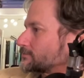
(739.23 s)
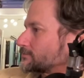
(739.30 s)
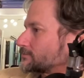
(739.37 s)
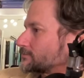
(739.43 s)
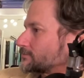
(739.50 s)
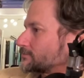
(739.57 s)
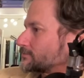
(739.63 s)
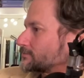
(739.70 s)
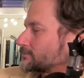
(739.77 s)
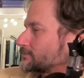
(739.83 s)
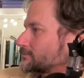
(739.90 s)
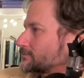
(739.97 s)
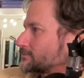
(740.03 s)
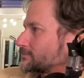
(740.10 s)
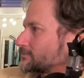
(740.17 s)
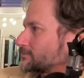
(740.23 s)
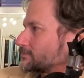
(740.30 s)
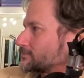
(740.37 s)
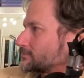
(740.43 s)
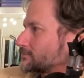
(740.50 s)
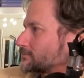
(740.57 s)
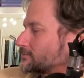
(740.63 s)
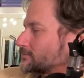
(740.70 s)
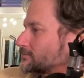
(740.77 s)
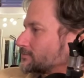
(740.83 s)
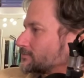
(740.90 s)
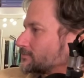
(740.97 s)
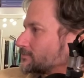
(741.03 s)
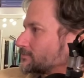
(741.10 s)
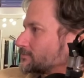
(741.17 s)

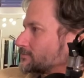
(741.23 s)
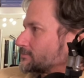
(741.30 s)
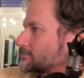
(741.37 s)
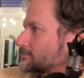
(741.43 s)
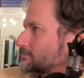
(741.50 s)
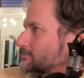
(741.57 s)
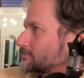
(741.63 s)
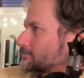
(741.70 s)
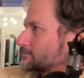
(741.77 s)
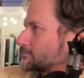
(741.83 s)
(not speaking)